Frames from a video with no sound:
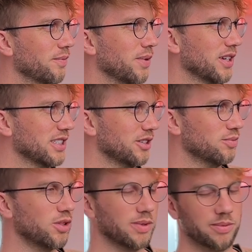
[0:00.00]
because it'll
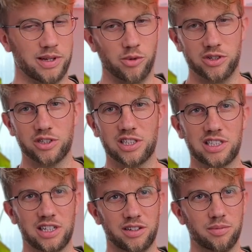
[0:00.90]
probably be more
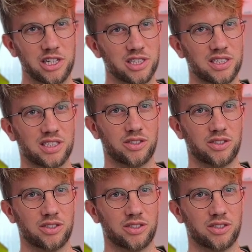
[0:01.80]
interesting than me just